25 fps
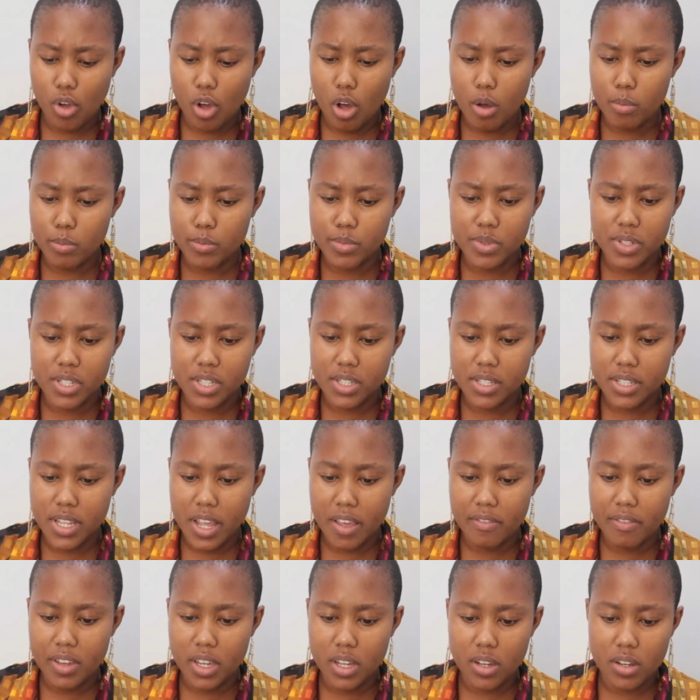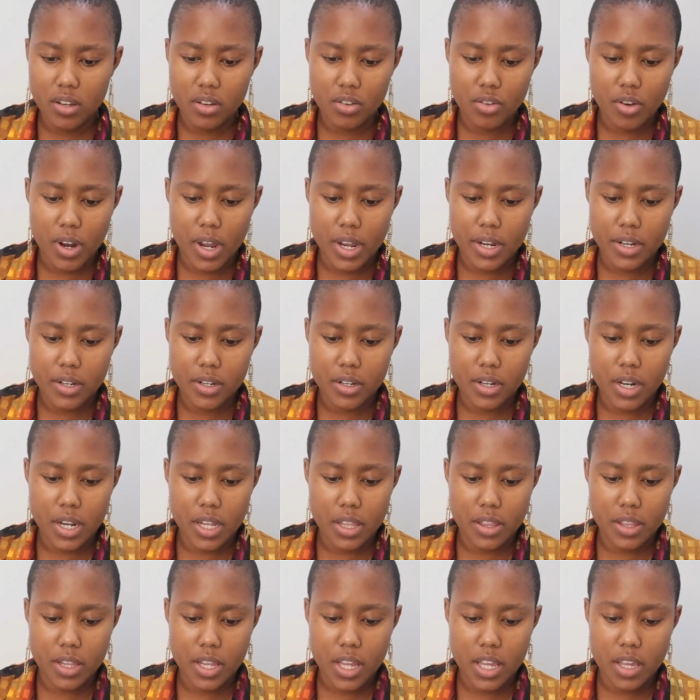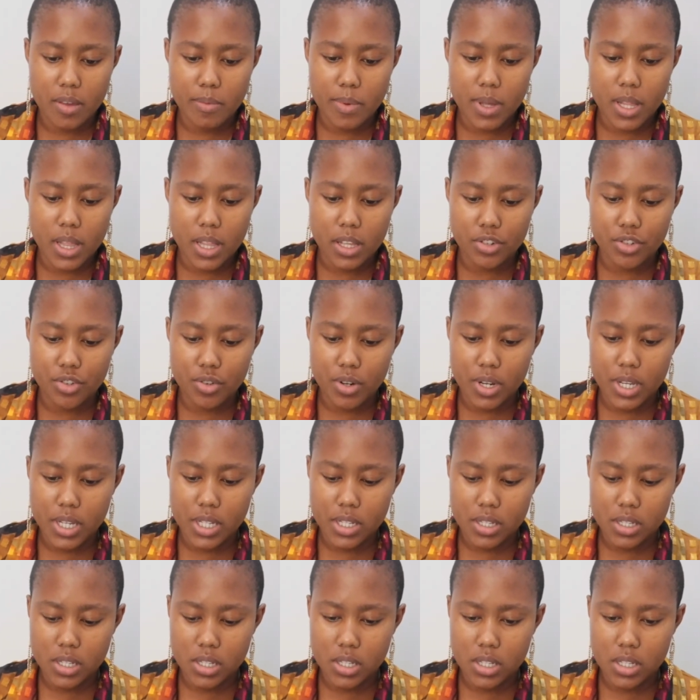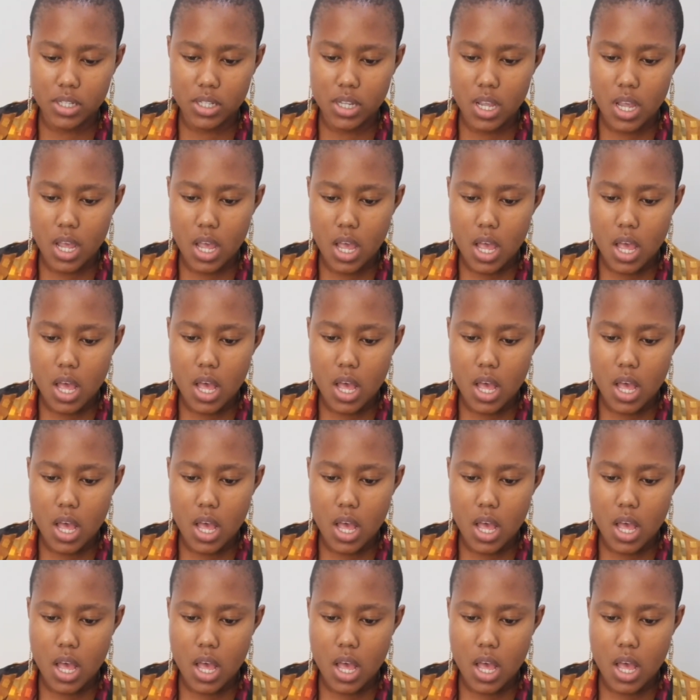com7, right? An email address.